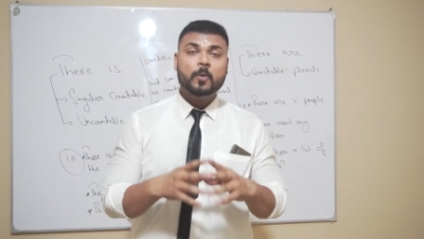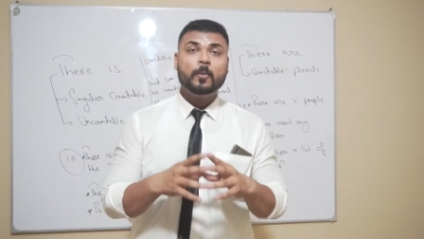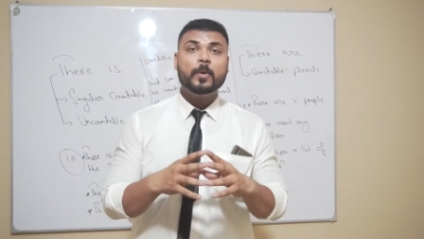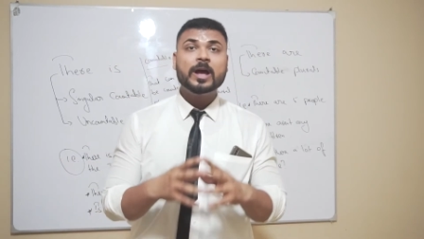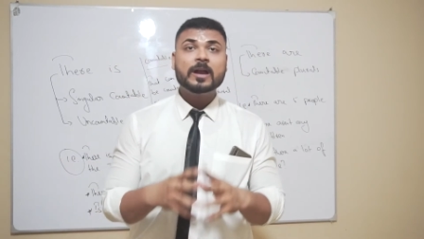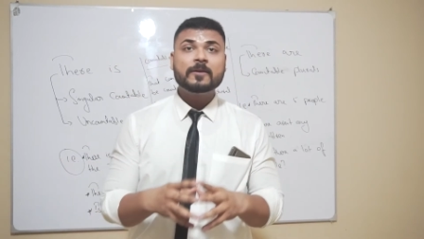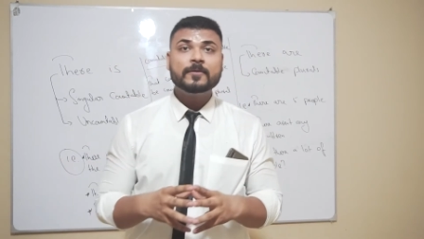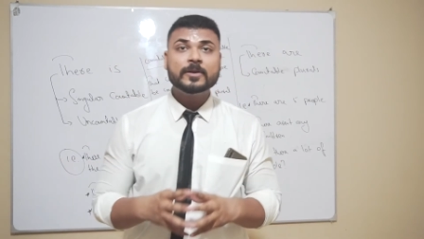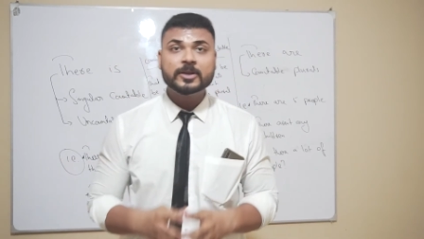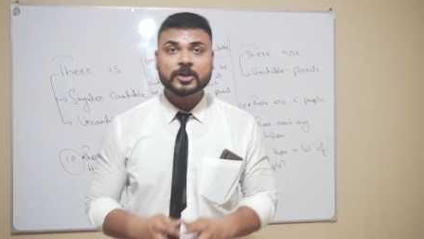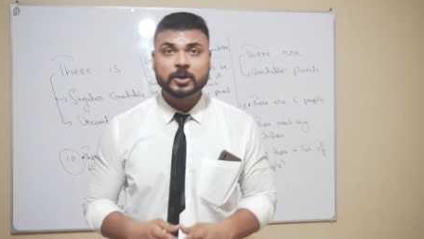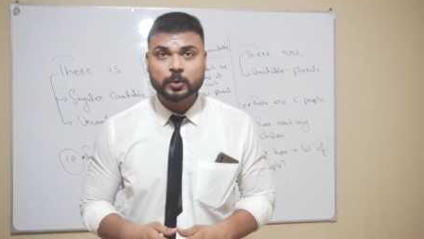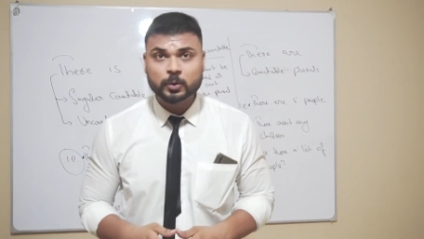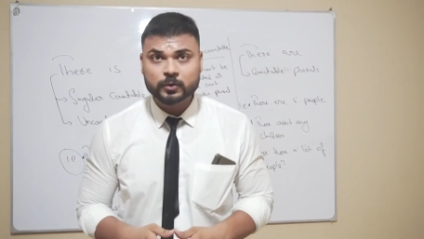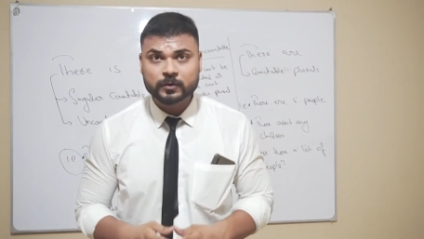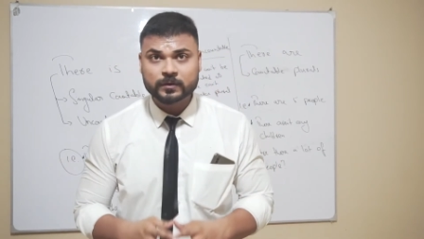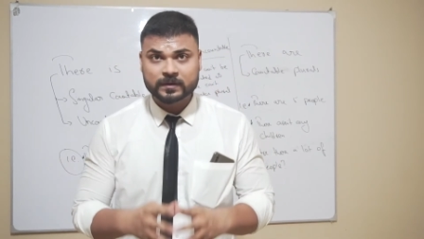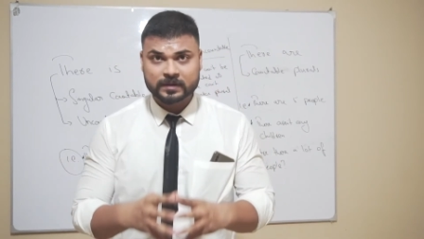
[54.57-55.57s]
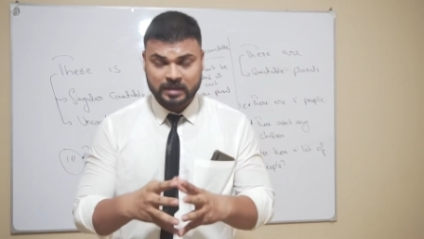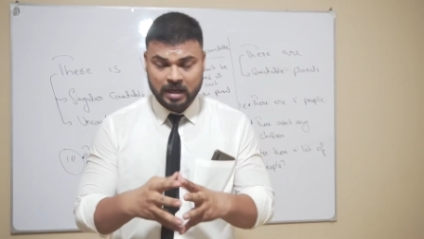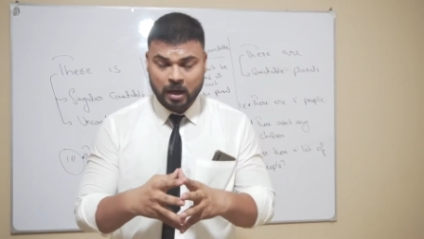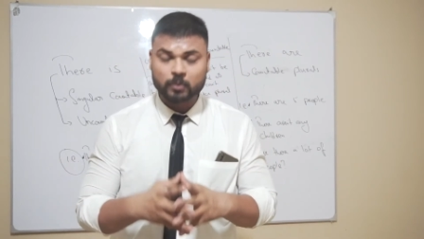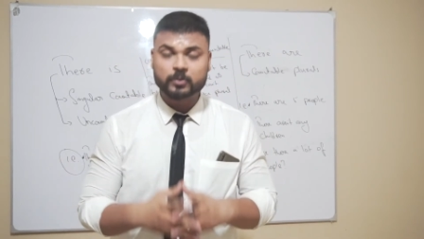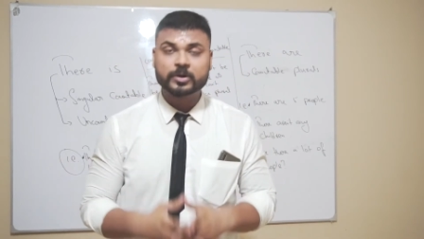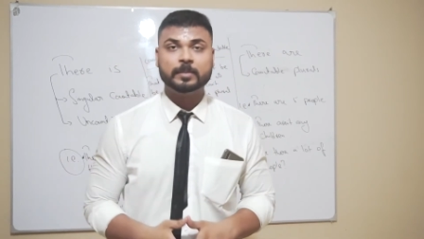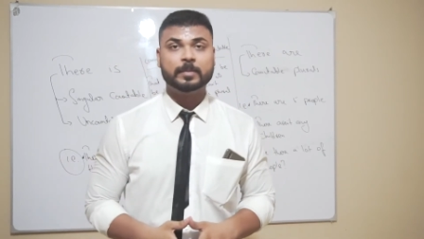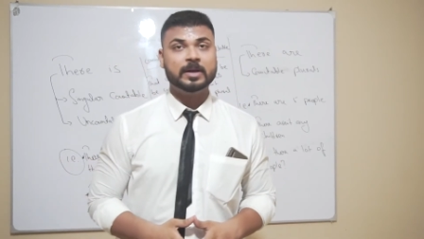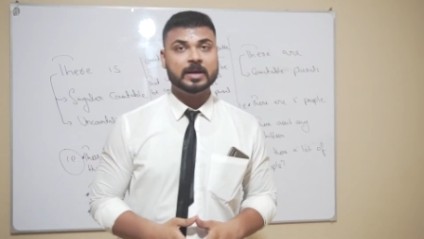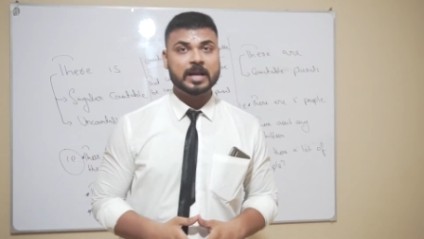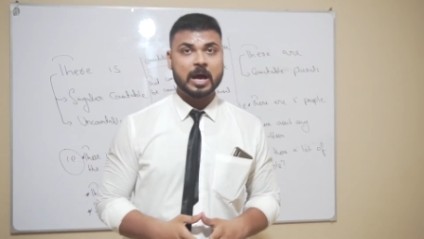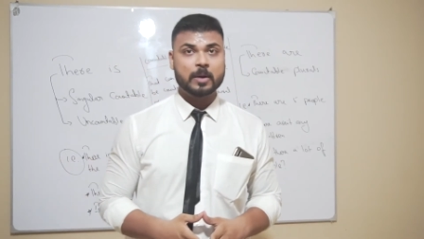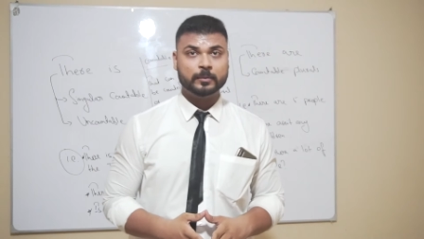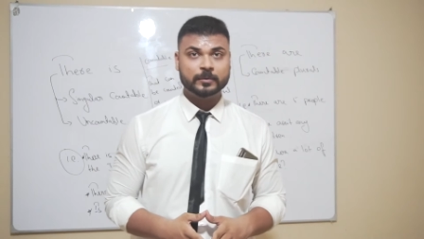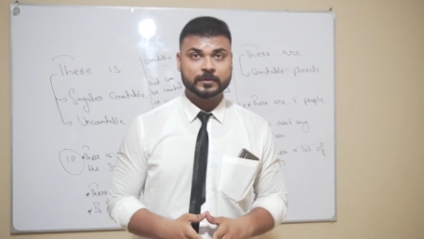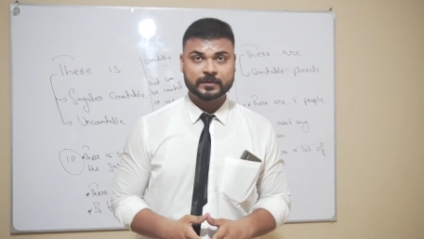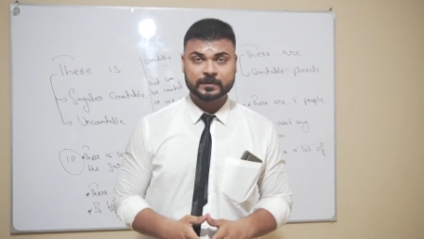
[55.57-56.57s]
where we use countable
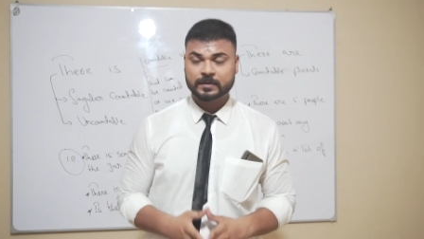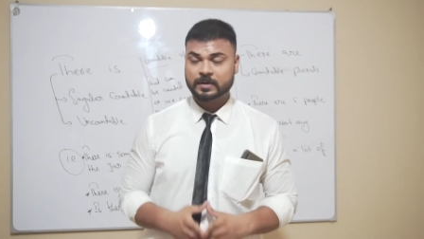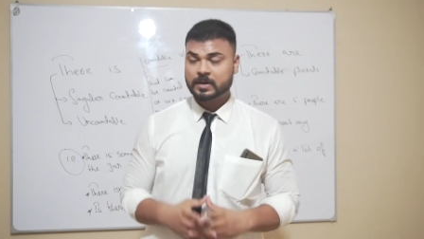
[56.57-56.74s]
nouns.